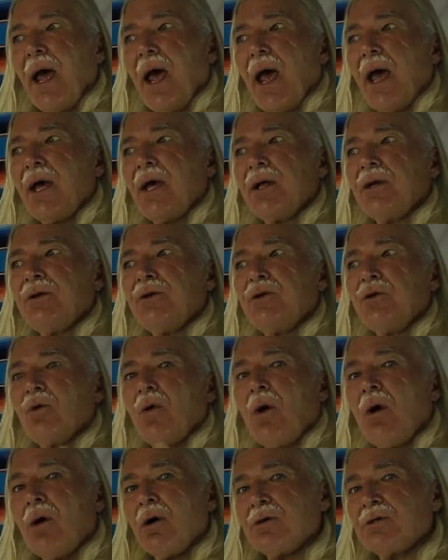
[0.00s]
And
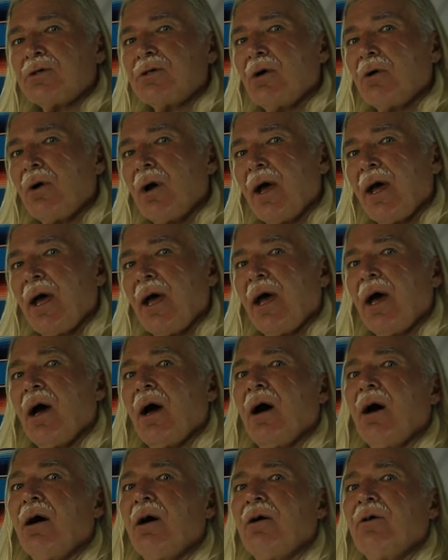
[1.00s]
you also
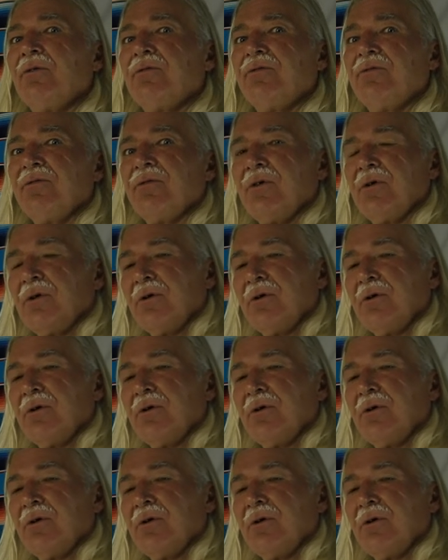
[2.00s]
have